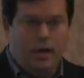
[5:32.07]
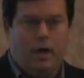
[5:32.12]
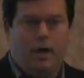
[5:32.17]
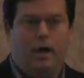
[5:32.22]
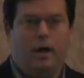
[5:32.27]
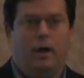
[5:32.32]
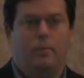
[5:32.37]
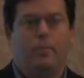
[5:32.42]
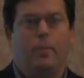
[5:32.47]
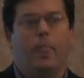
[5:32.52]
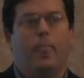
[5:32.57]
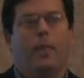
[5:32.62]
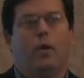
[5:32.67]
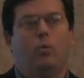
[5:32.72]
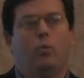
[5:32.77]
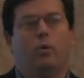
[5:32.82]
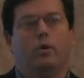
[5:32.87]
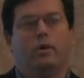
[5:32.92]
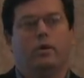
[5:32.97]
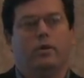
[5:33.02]

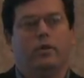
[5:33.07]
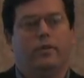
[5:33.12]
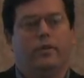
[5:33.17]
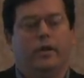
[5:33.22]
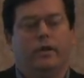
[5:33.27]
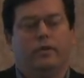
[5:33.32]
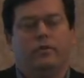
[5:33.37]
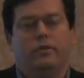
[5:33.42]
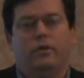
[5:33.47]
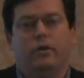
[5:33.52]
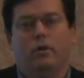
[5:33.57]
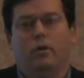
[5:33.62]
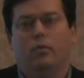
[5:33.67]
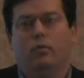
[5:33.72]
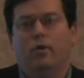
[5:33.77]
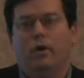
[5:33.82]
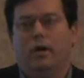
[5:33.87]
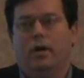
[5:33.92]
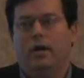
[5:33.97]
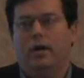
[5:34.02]
One other thing,
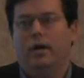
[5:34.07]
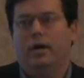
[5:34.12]
too,